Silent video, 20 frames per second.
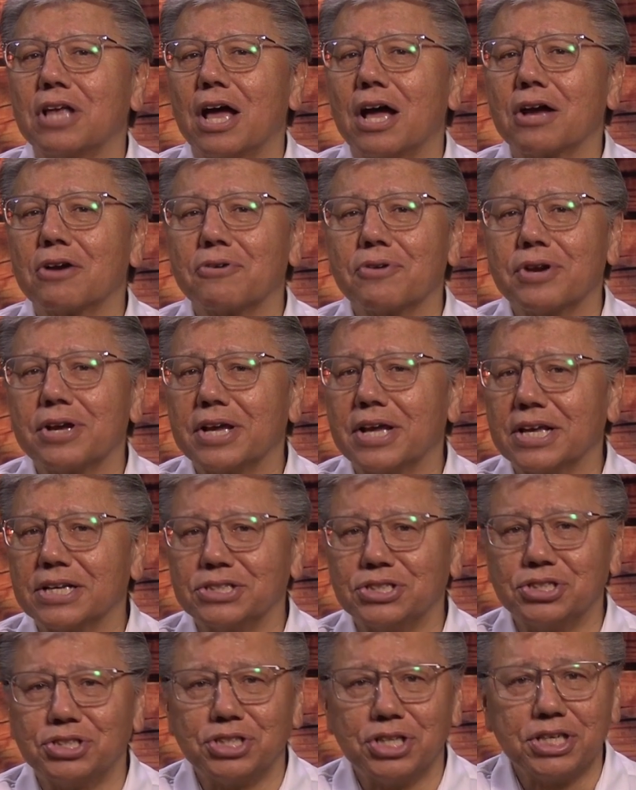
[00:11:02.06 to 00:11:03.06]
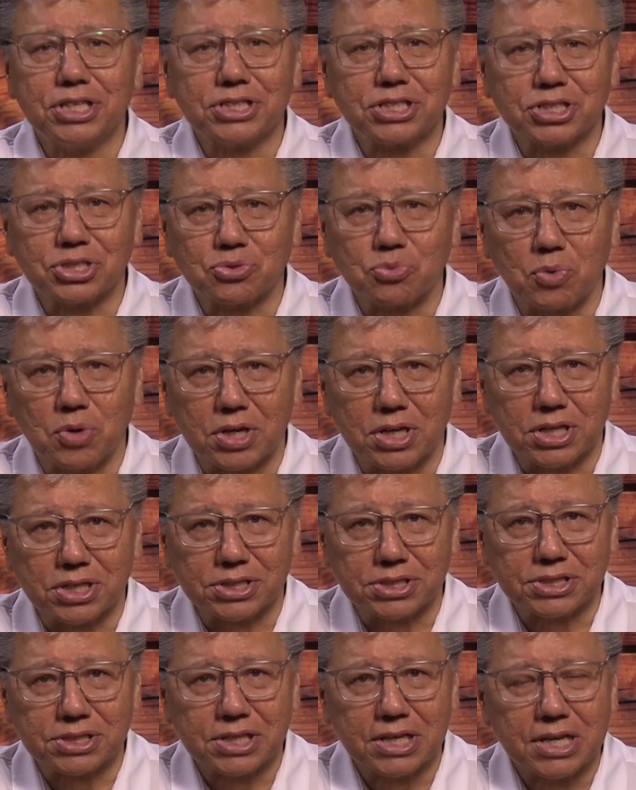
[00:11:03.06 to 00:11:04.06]
hungry as Jesus
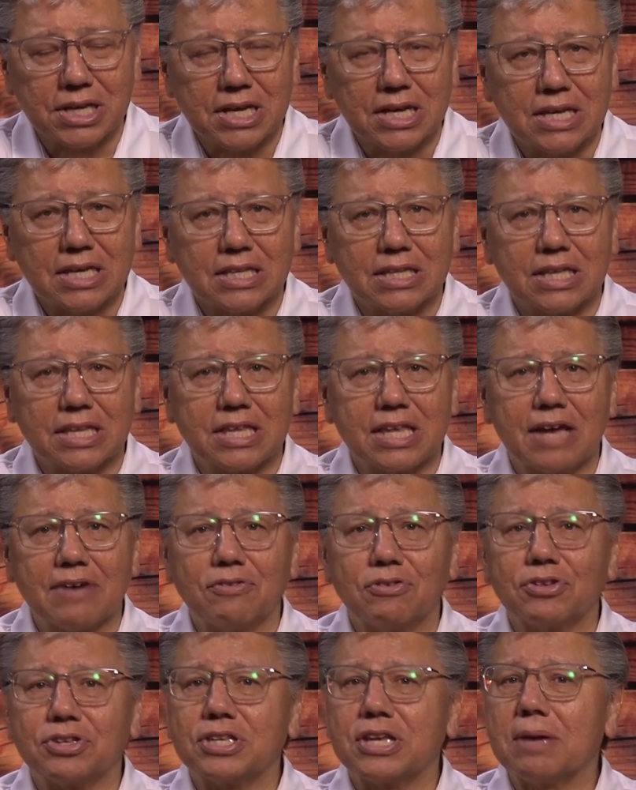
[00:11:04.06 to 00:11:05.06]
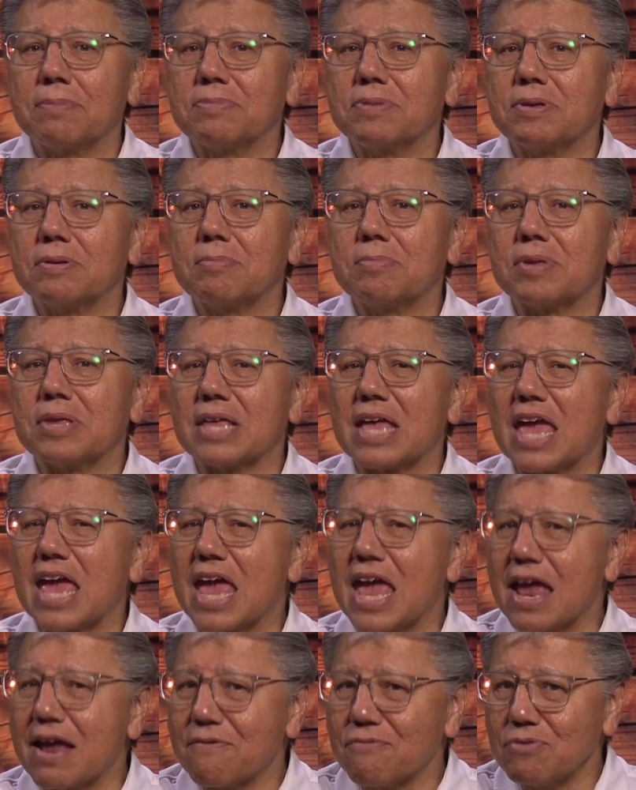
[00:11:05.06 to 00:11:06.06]
was, the devil tempted him in
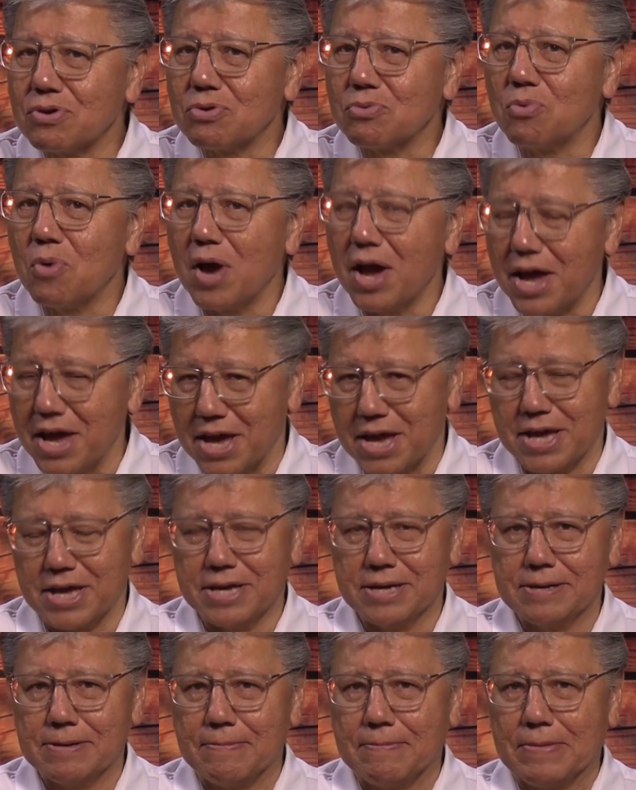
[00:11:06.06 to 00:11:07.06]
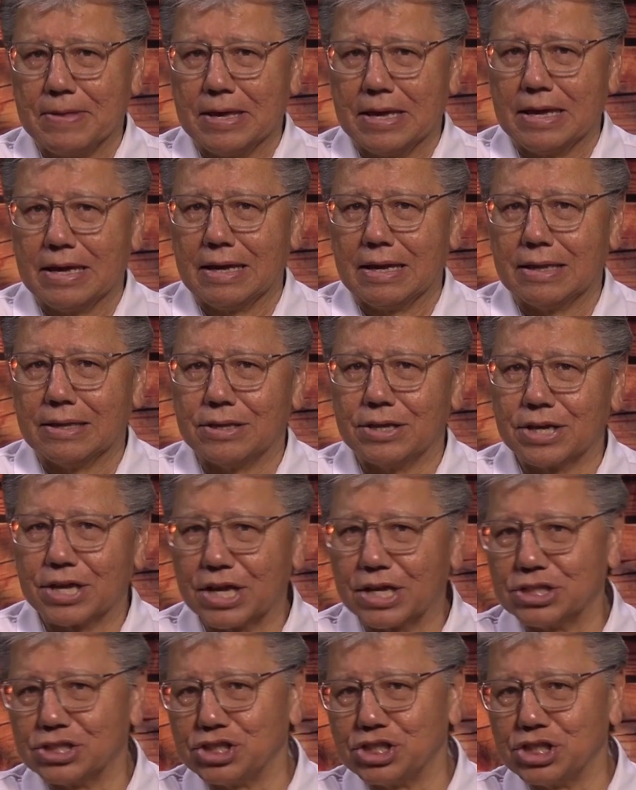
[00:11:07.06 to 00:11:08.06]
every way to
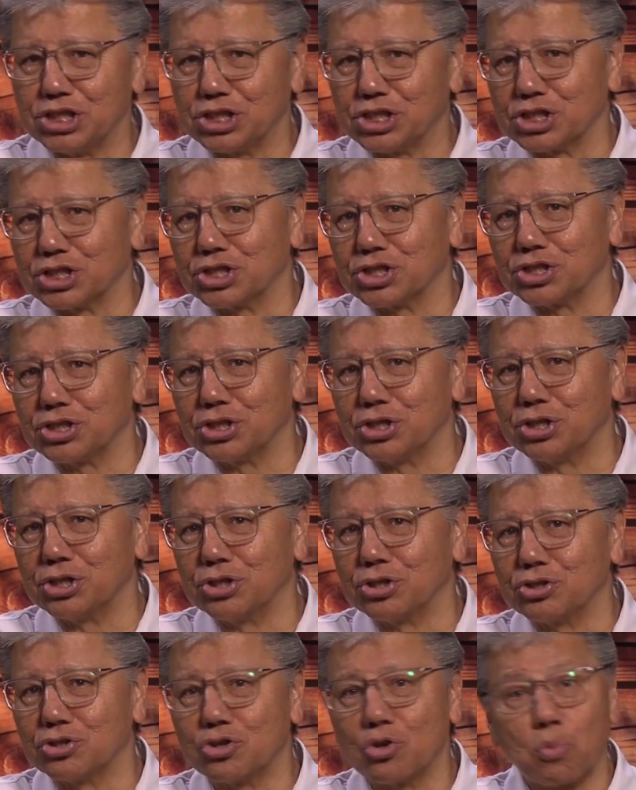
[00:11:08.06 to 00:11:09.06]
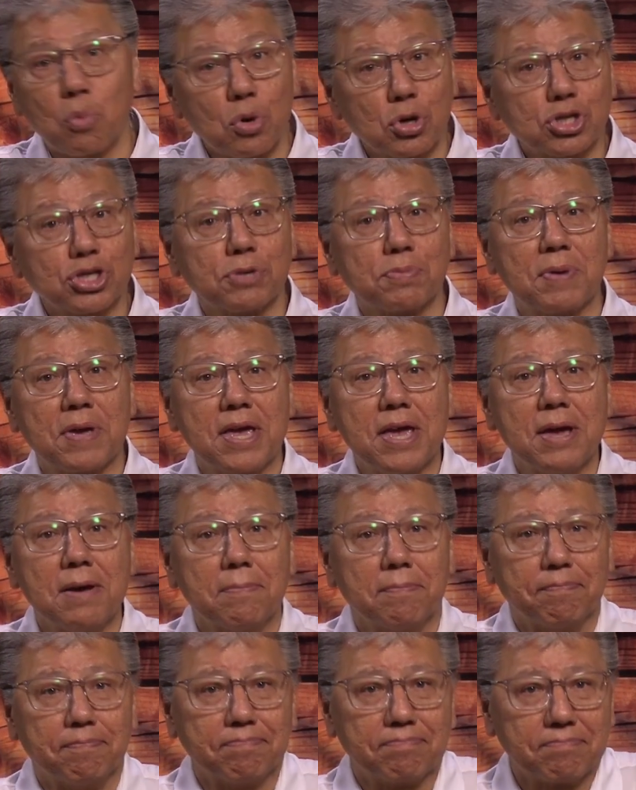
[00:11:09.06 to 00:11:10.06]
get Jesus to worship
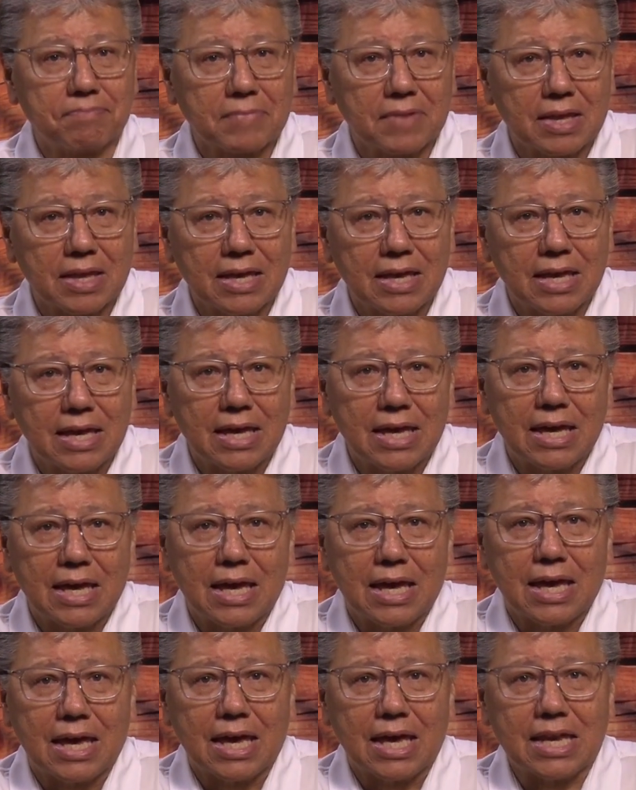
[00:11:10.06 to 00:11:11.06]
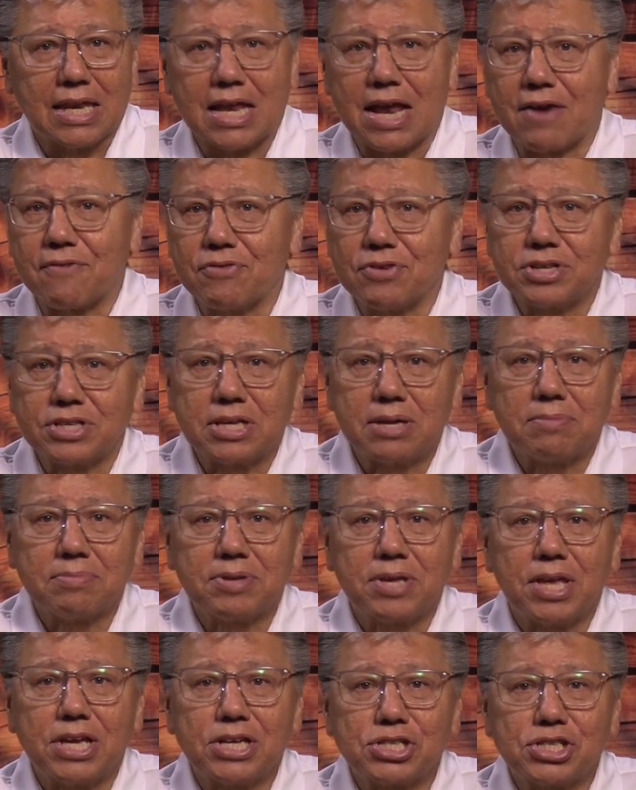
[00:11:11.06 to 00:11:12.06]
him. And in every
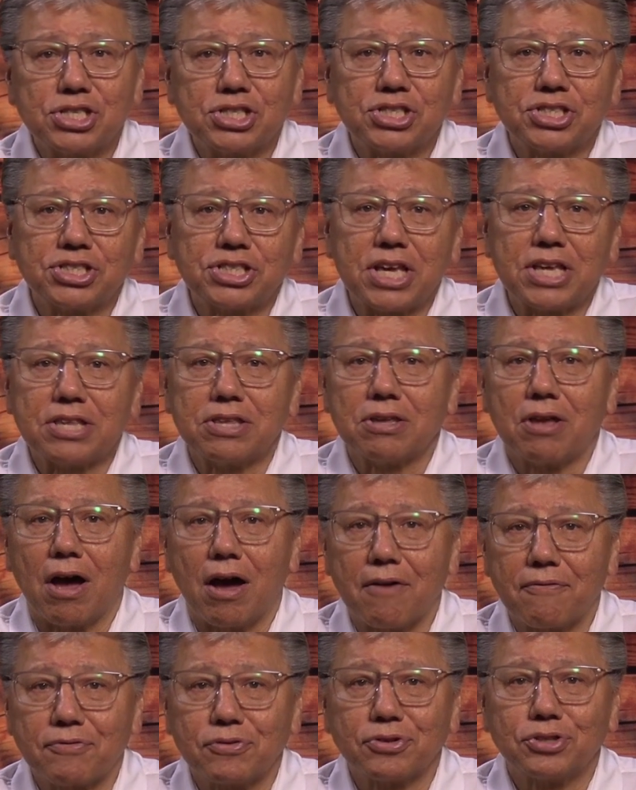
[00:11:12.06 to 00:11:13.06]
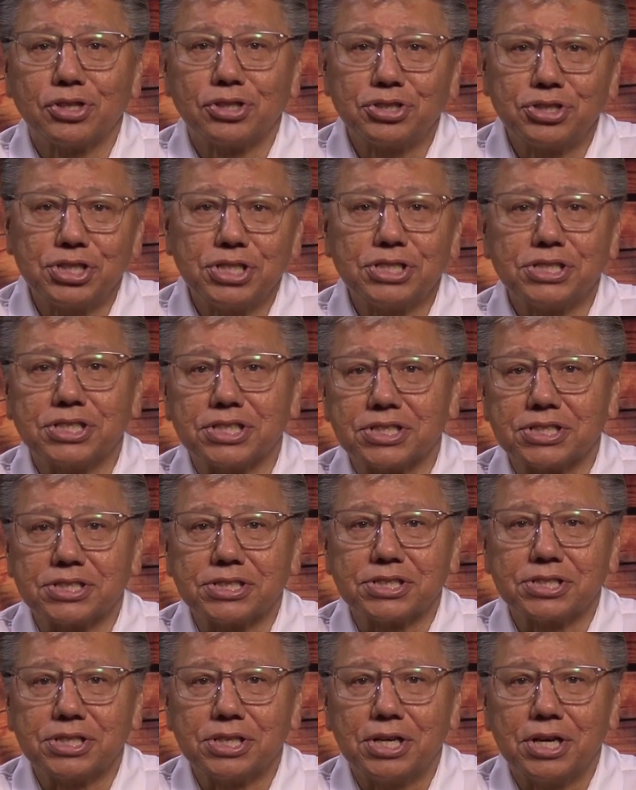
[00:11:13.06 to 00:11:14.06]
temptation Satan offered to
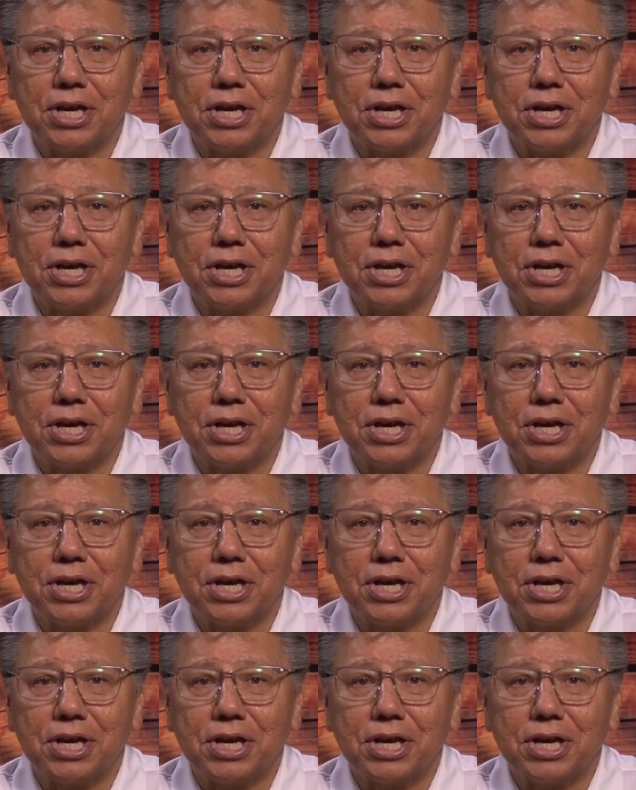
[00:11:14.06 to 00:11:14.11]
Jesus,